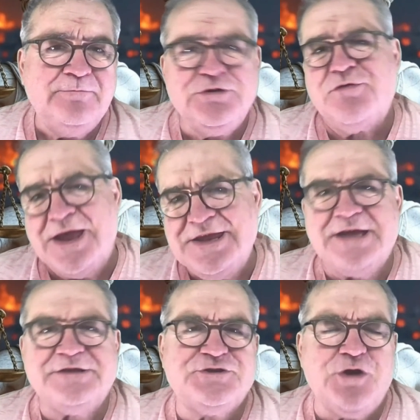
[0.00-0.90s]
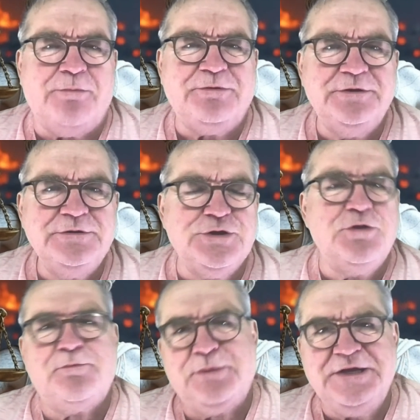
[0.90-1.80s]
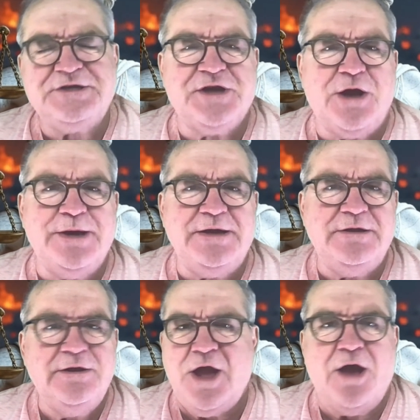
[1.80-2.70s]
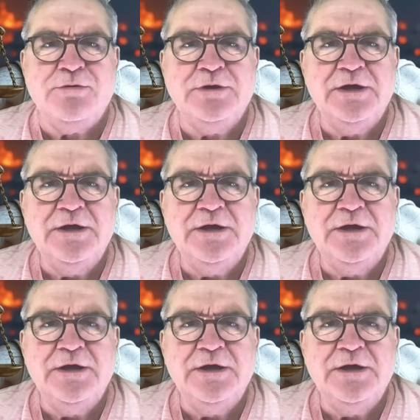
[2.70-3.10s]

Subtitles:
Do they get stopped? Do the police go in? No.